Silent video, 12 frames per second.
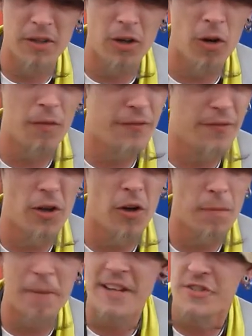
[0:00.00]
All
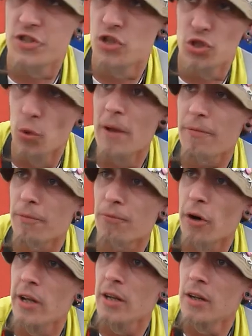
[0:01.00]
the bands that do it for
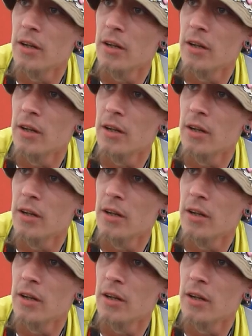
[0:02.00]
free.